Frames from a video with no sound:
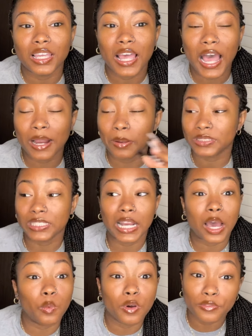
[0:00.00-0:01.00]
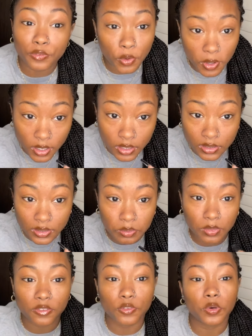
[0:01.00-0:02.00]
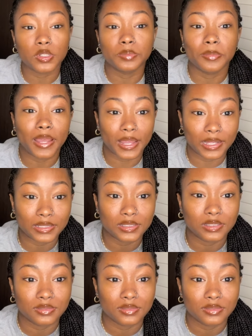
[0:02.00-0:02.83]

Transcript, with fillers: I don't send out one four, but four is max.